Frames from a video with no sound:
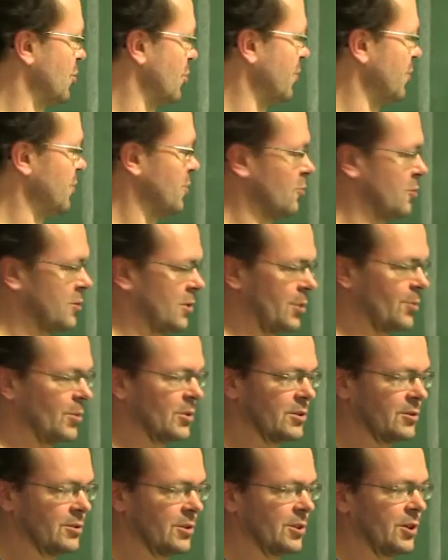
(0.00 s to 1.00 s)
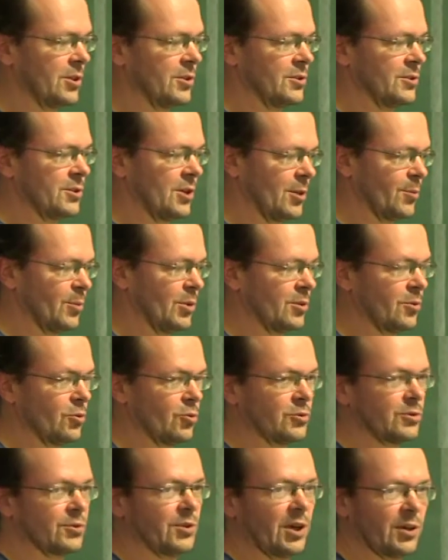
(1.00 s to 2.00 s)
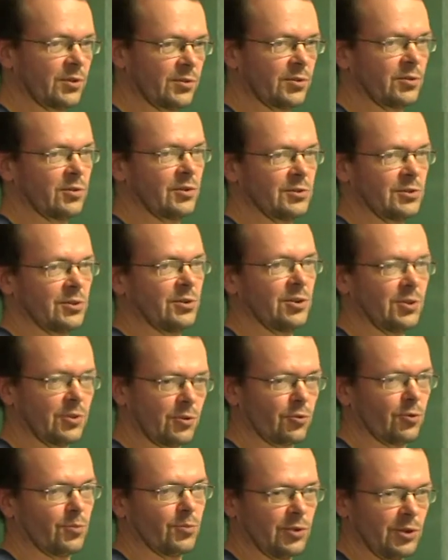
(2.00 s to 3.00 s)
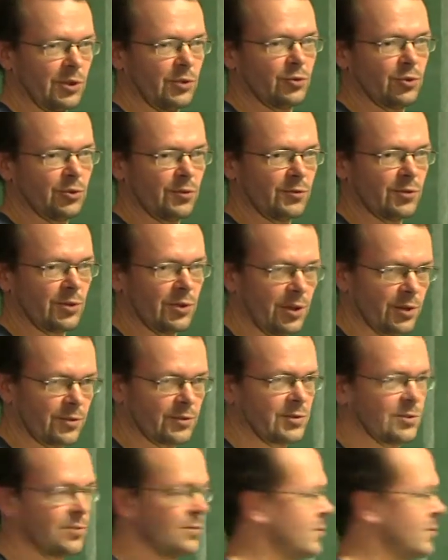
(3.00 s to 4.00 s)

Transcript: of two segments is again a segment whose length is a linear combination of the length.